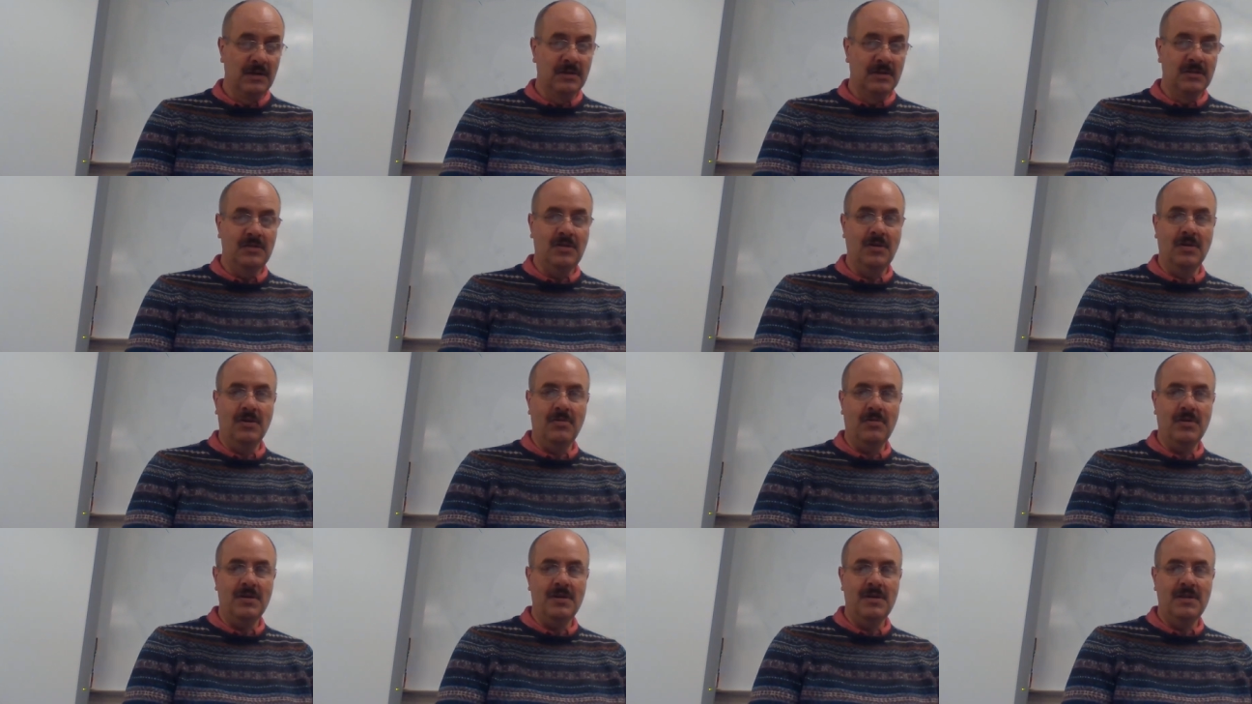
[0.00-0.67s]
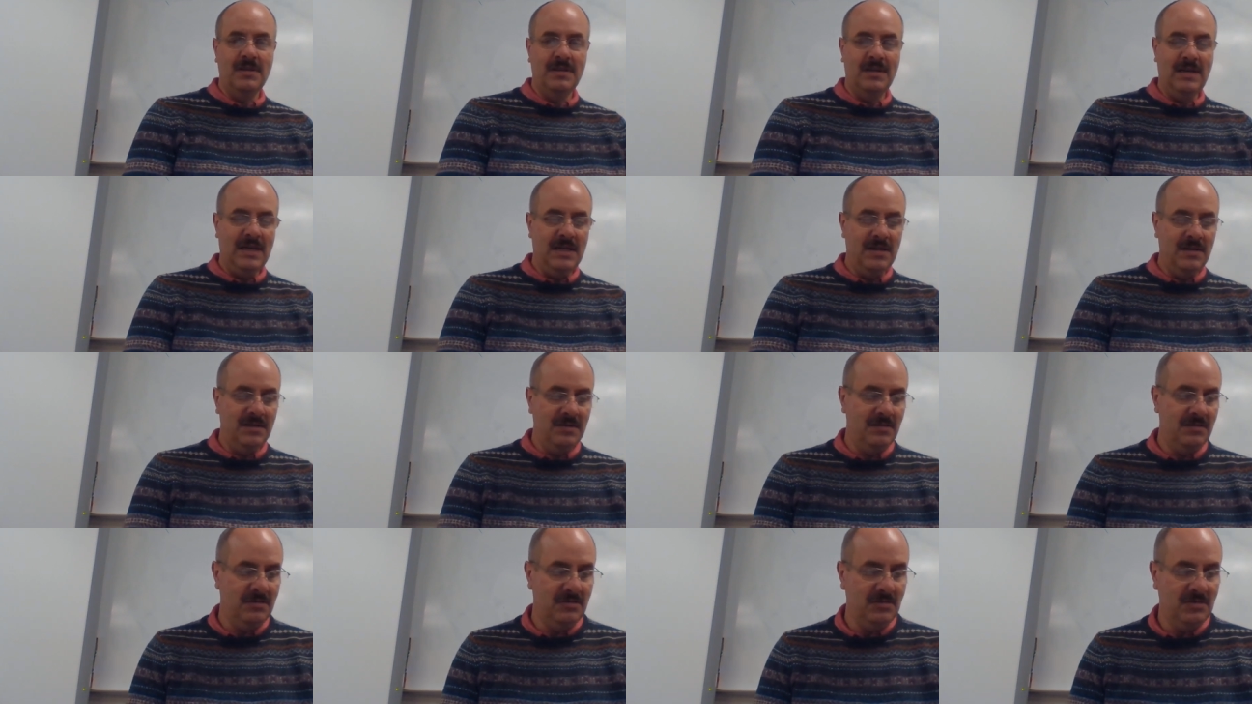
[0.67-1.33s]
So according to the
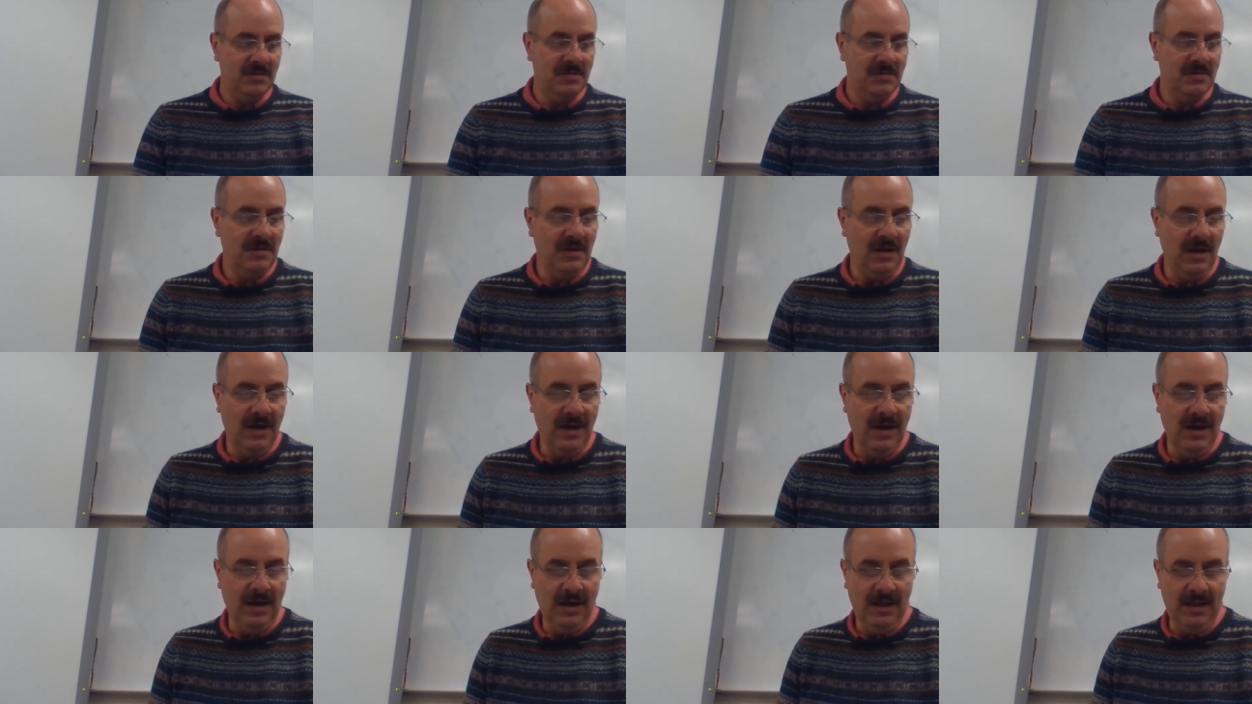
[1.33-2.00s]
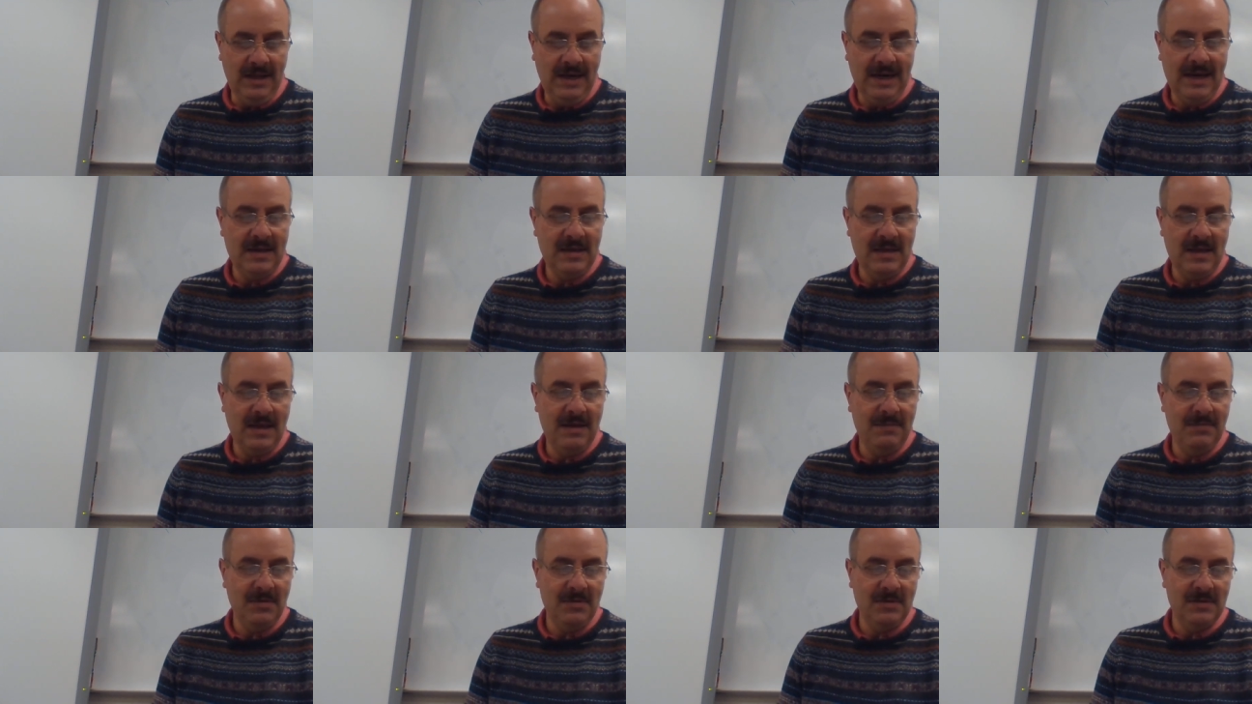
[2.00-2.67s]
data that I
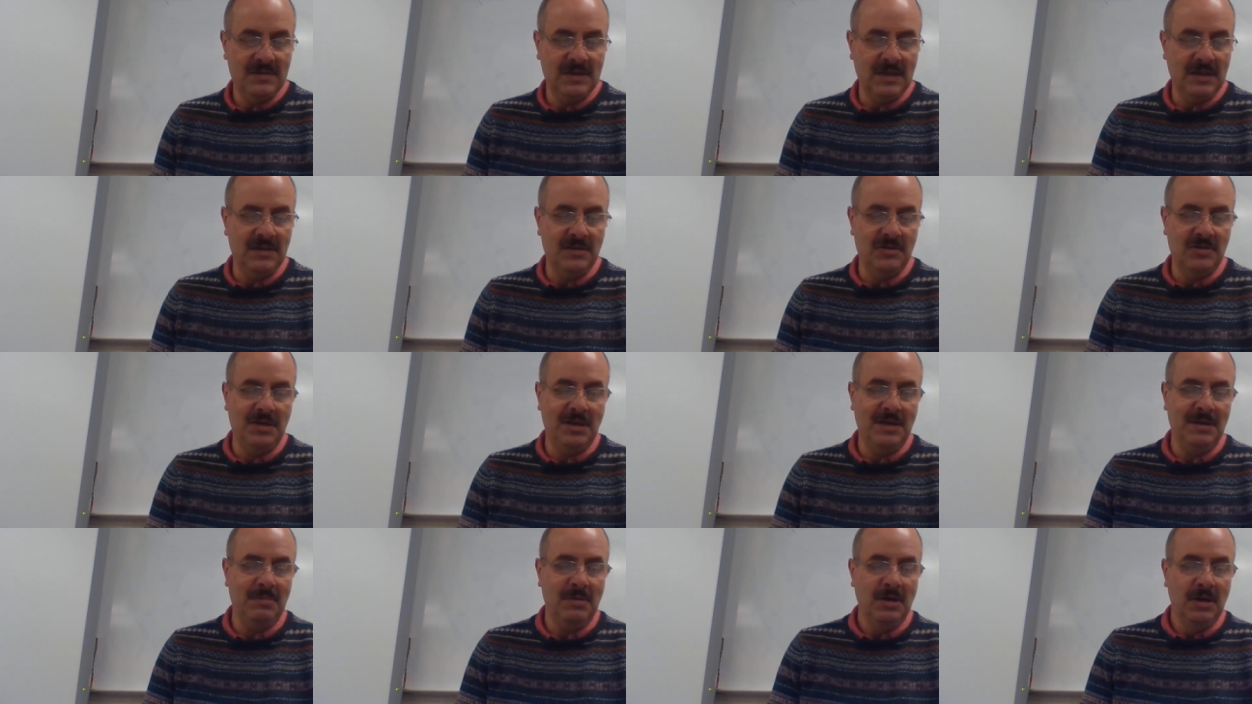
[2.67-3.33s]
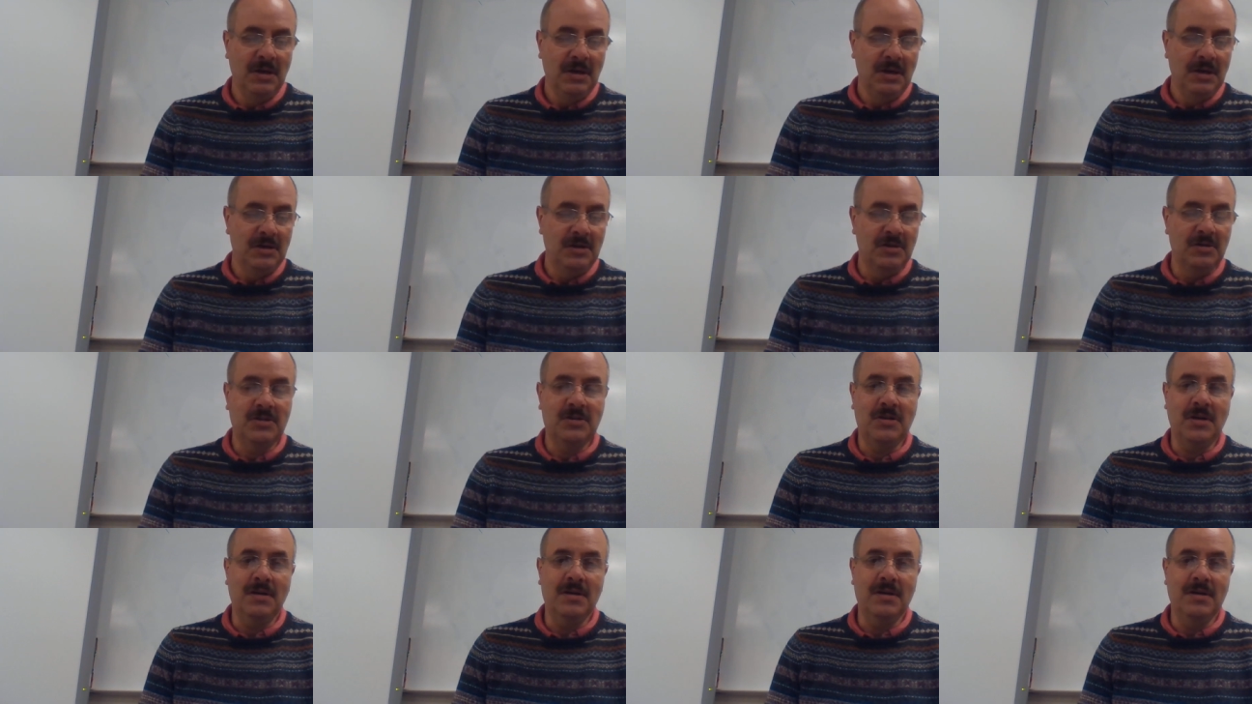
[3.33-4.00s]
gave you, it said the chip, your
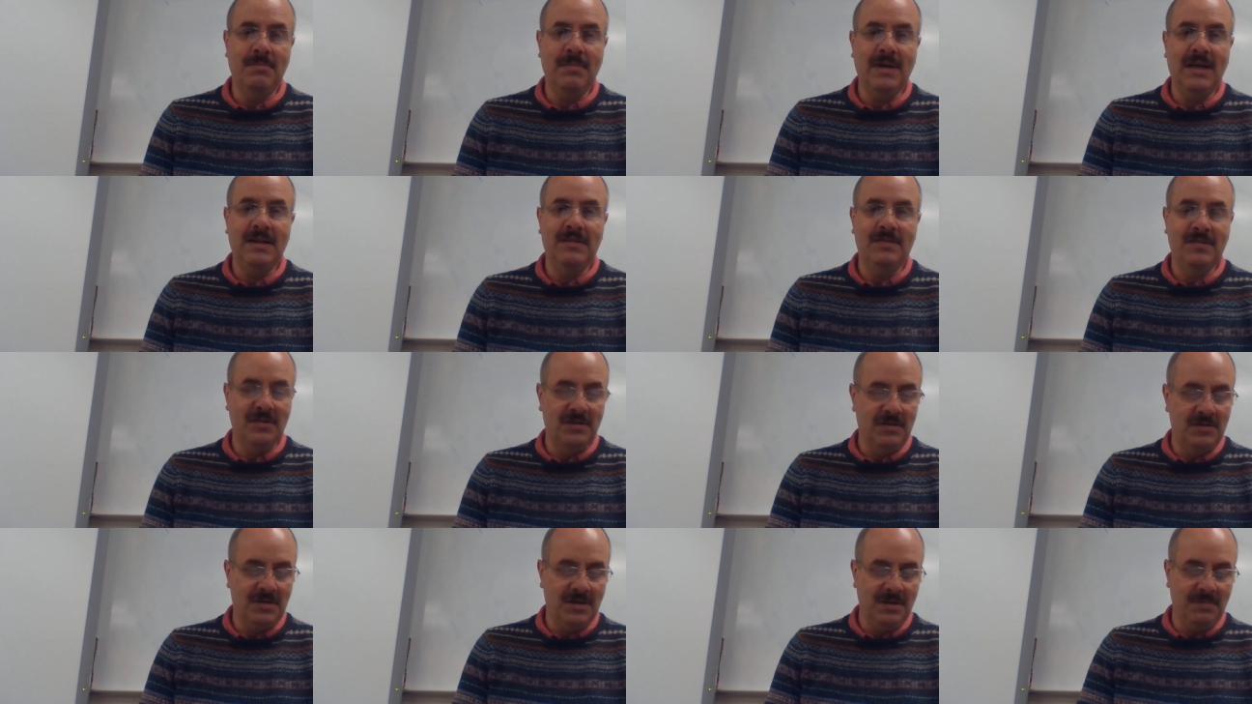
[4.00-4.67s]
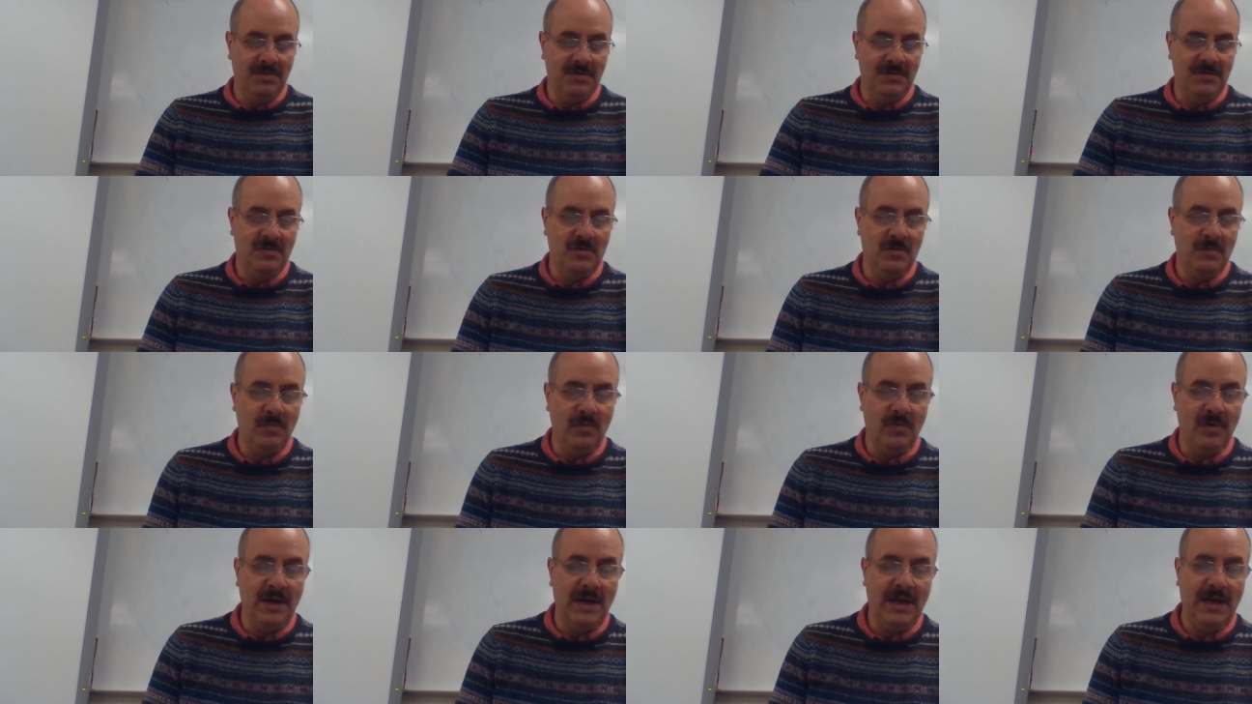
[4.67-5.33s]
starting mass of the chip was
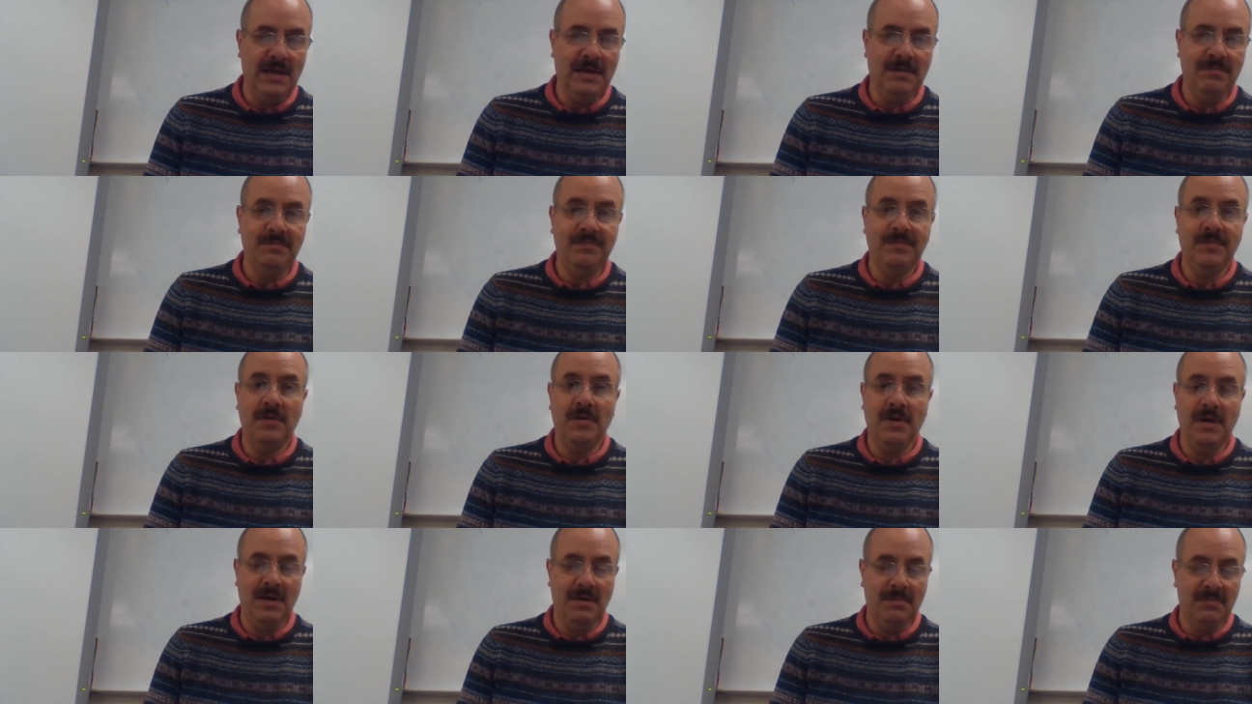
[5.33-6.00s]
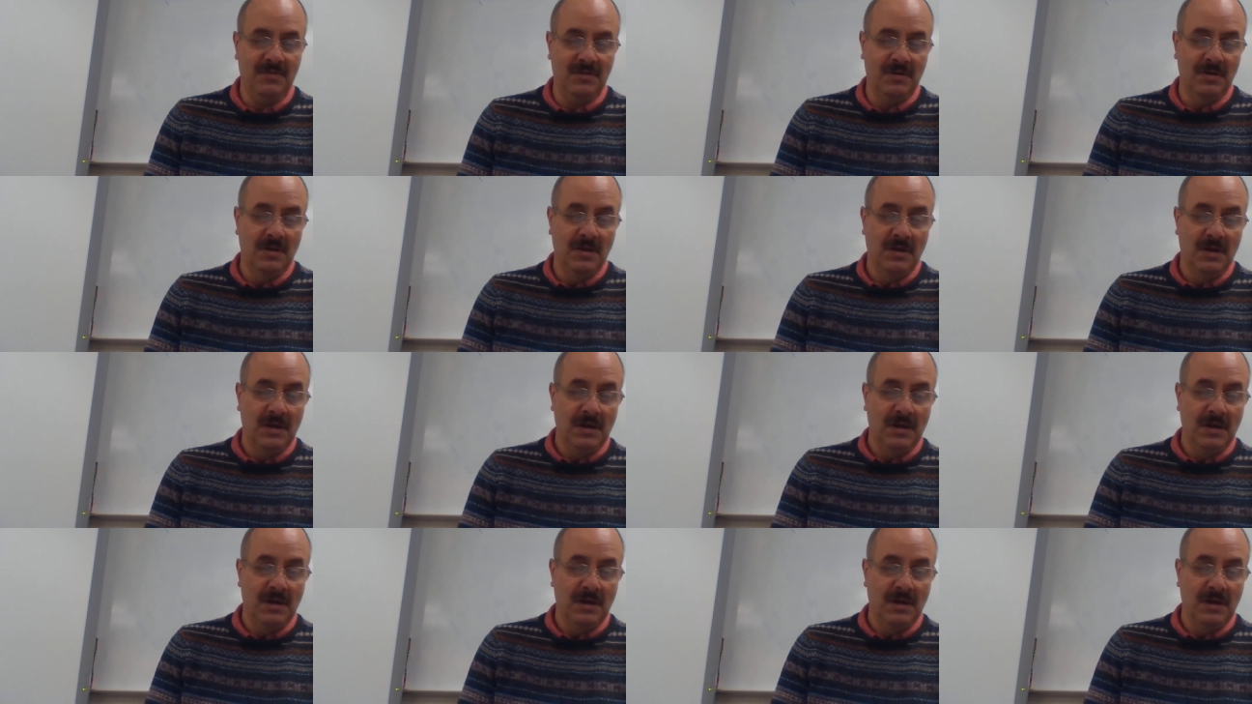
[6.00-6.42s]
2.8 grams.